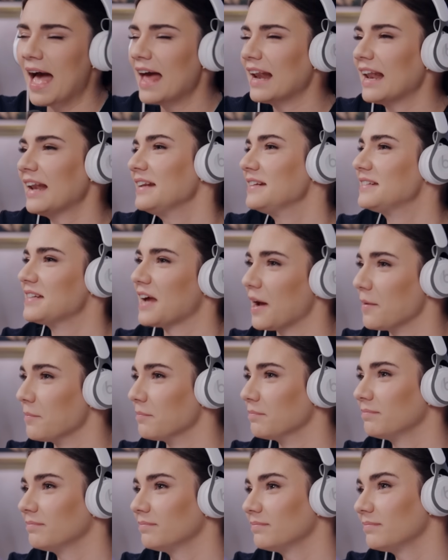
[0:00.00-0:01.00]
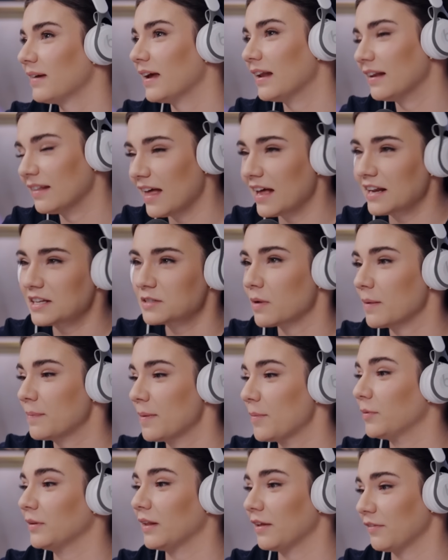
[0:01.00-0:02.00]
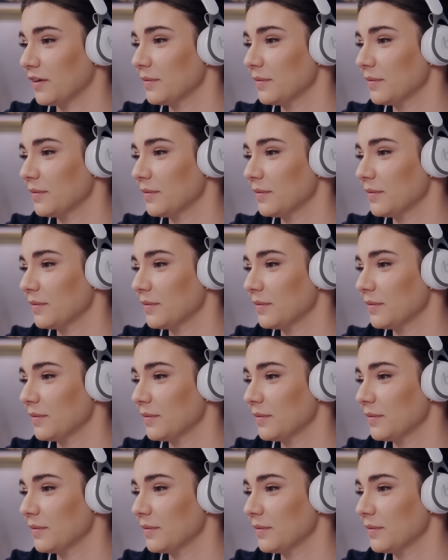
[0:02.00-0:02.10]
at any time. And that is why people love